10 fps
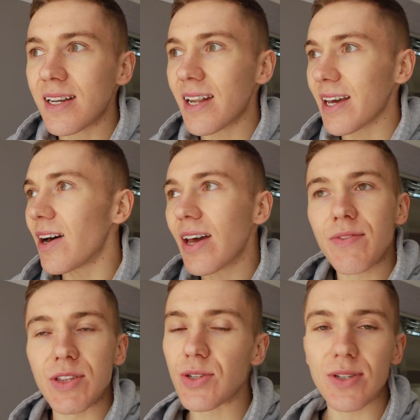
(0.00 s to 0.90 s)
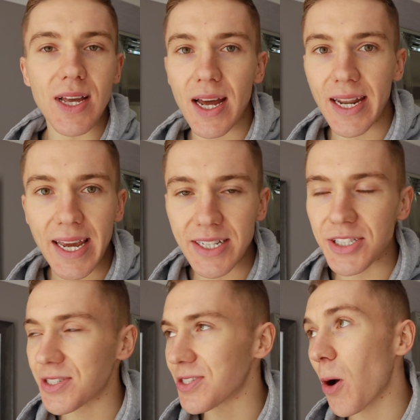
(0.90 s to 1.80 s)
Like, I haven't done that in
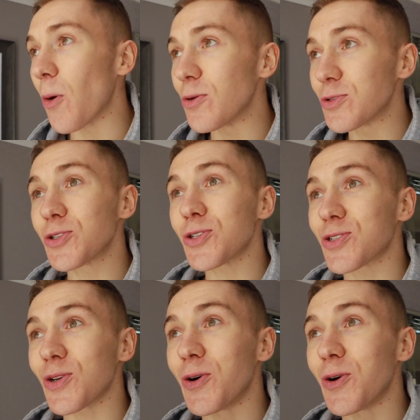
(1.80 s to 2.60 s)
ages, so it was just